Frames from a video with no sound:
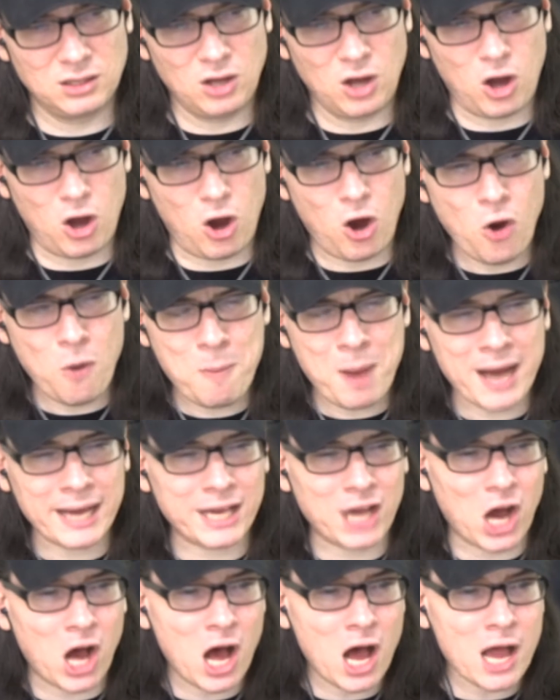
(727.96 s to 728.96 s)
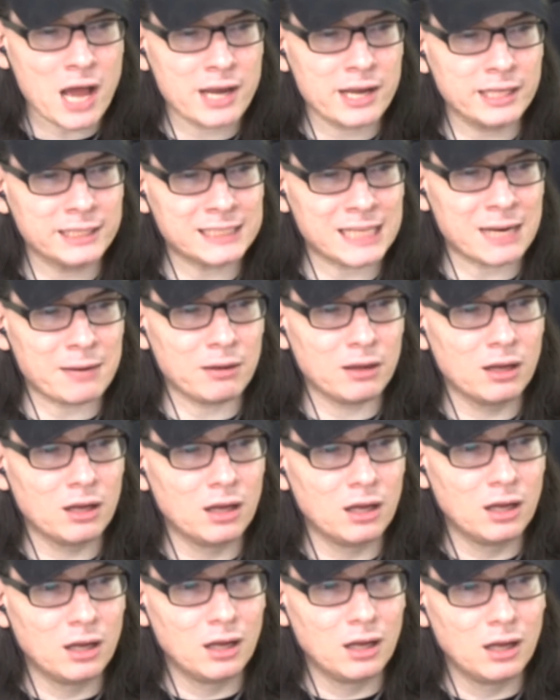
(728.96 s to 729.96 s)
Oh my god! Is that a...
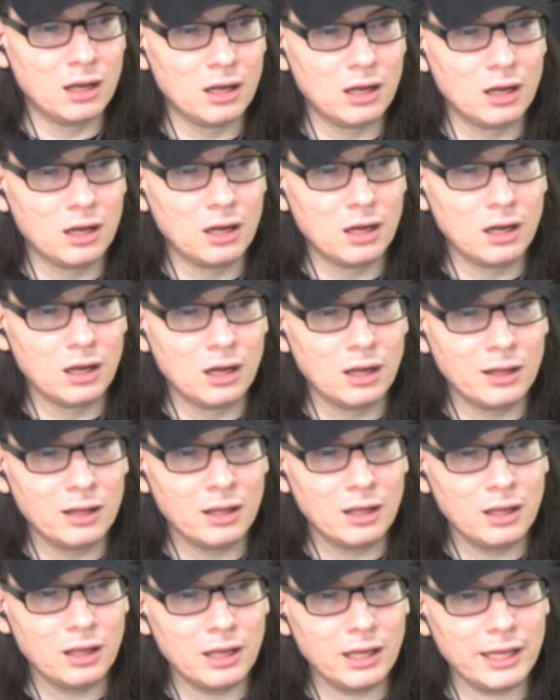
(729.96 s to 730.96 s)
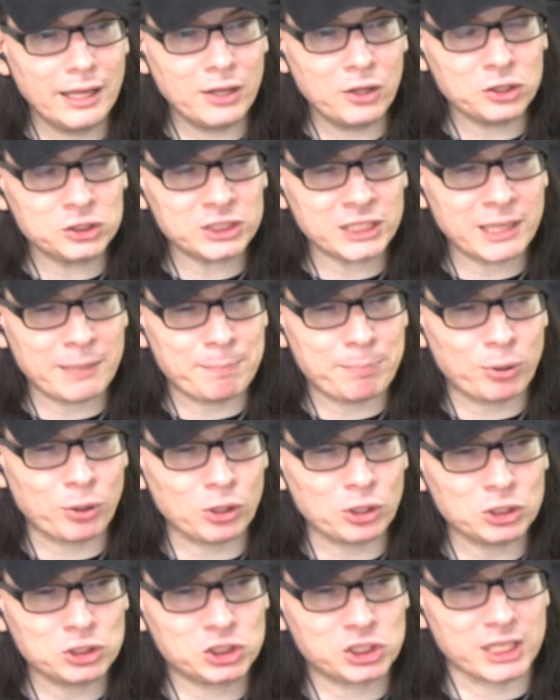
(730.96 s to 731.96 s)
That looks like a
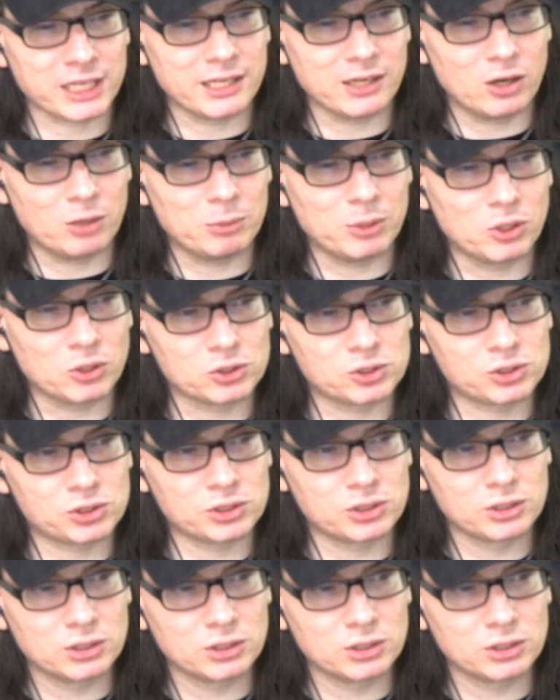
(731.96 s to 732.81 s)
person, almost.